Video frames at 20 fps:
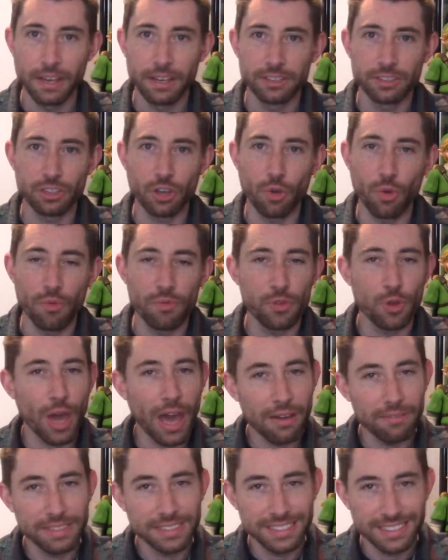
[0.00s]
So if you
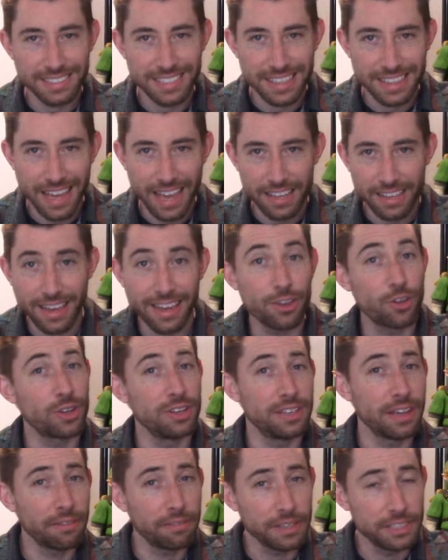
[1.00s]
haven't seen that yet, you
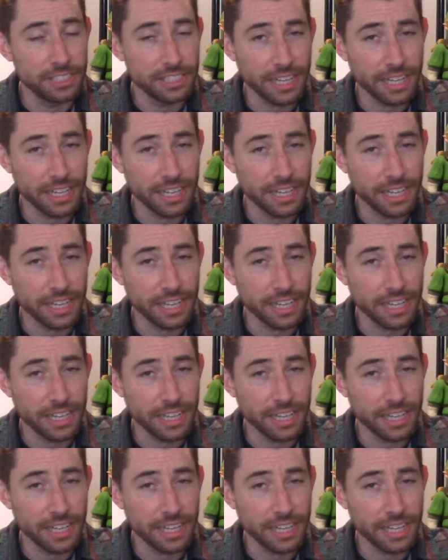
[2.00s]
can definitely